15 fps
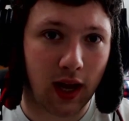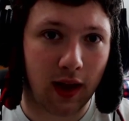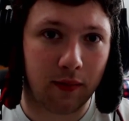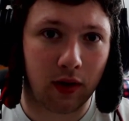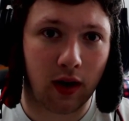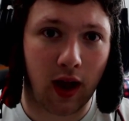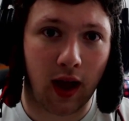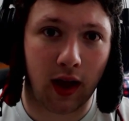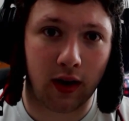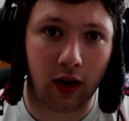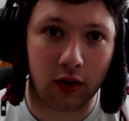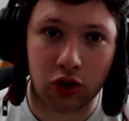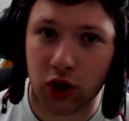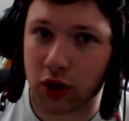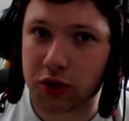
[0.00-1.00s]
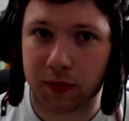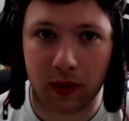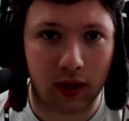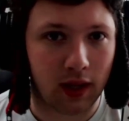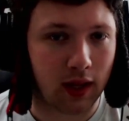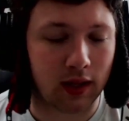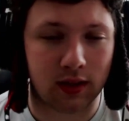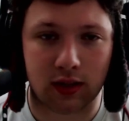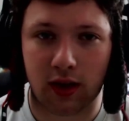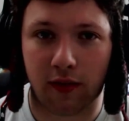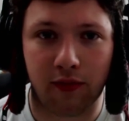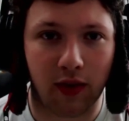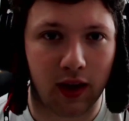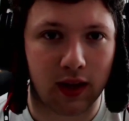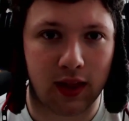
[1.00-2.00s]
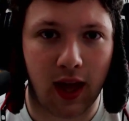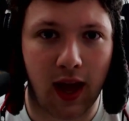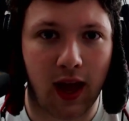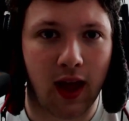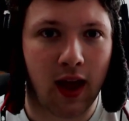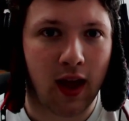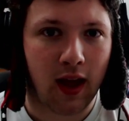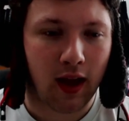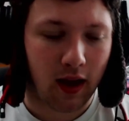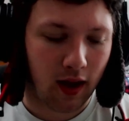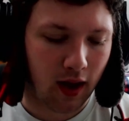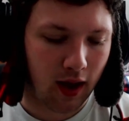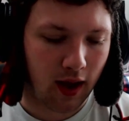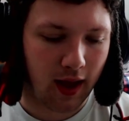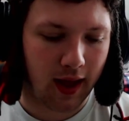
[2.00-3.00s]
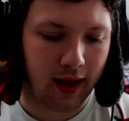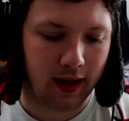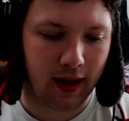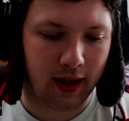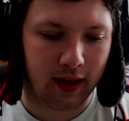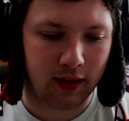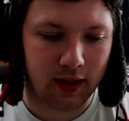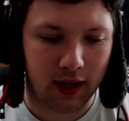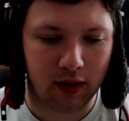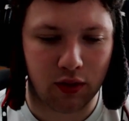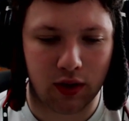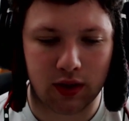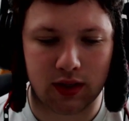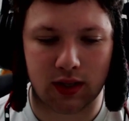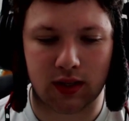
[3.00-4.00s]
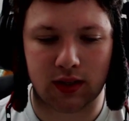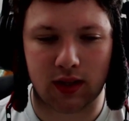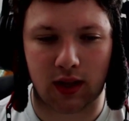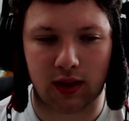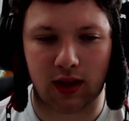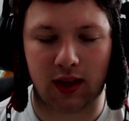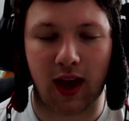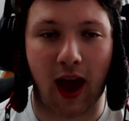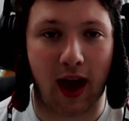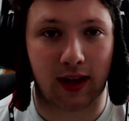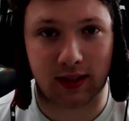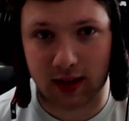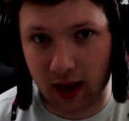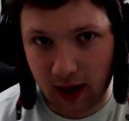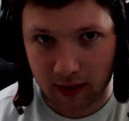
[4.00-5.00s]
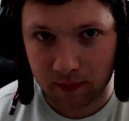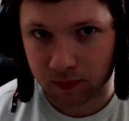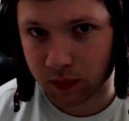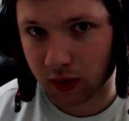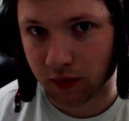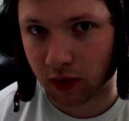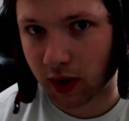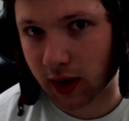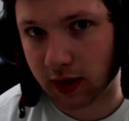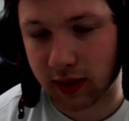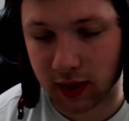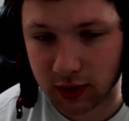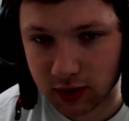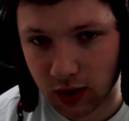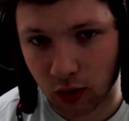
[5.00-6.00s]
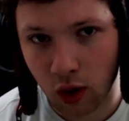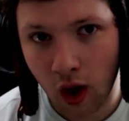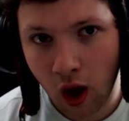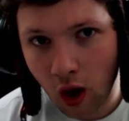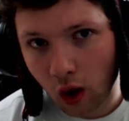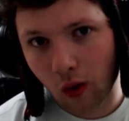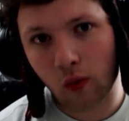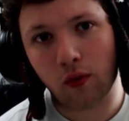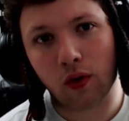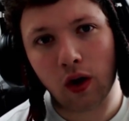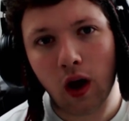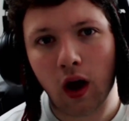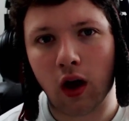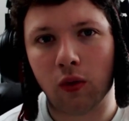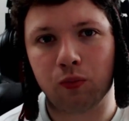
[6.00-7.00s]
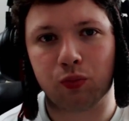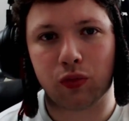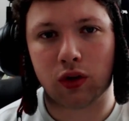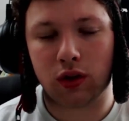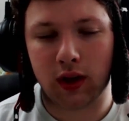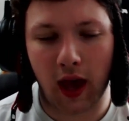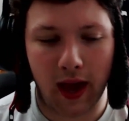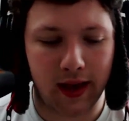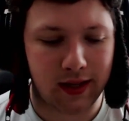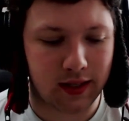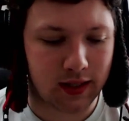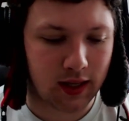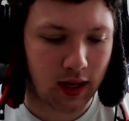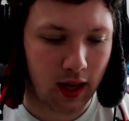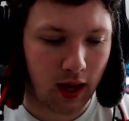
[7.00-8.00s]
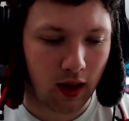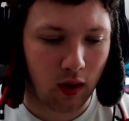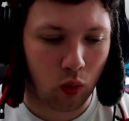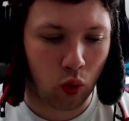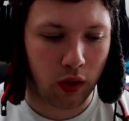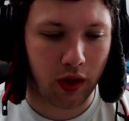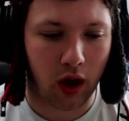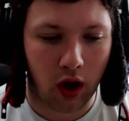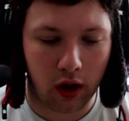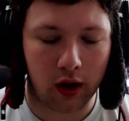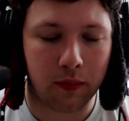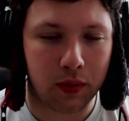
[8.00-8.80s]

timer on our judgment and stuff like that. Uh, and, decreases the cast time of a lot of things. So overall, haste with 100%